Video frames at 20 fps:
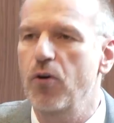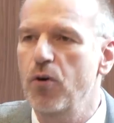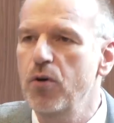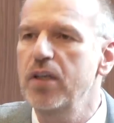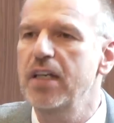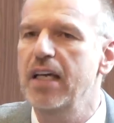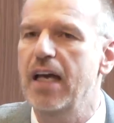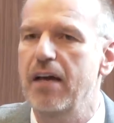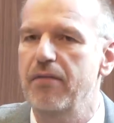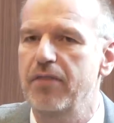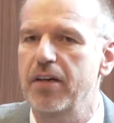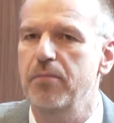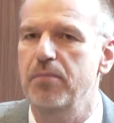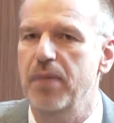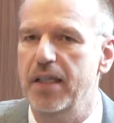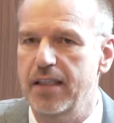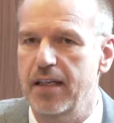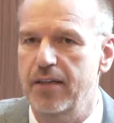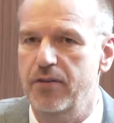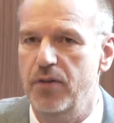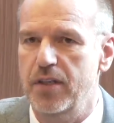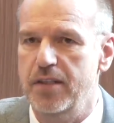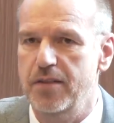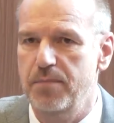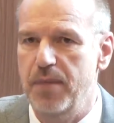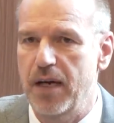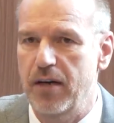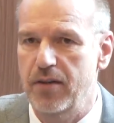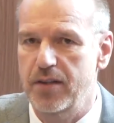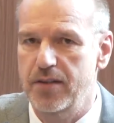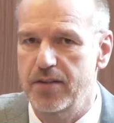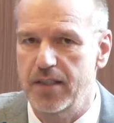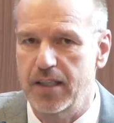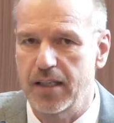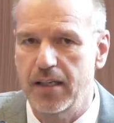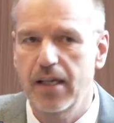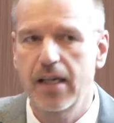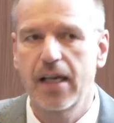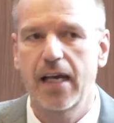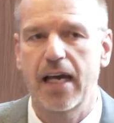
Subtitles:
only having better transparency.